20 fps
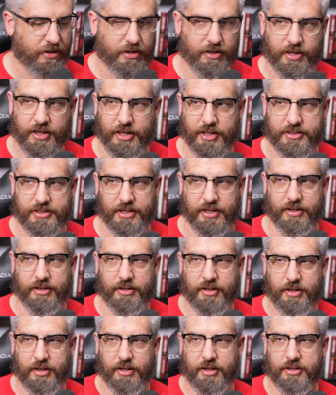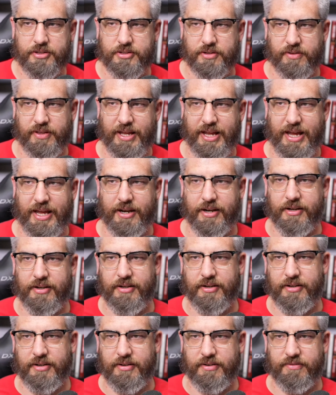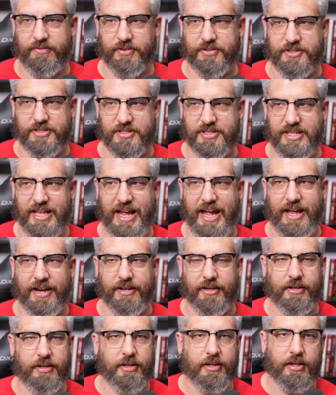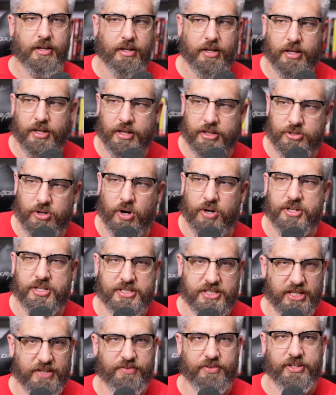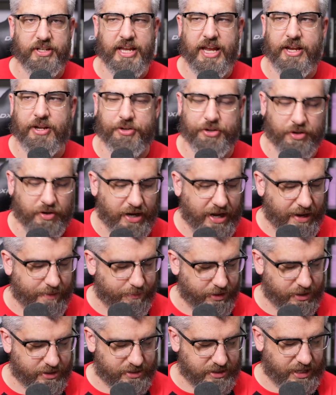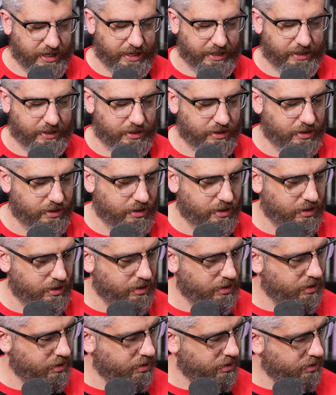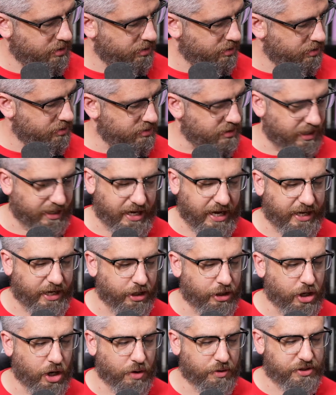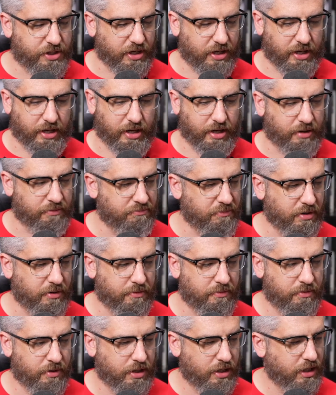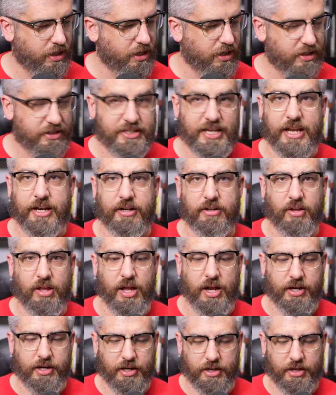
That's it. So that versus that. It's hard to see from the angle you're at, but it's like I can go to 10 o'clock.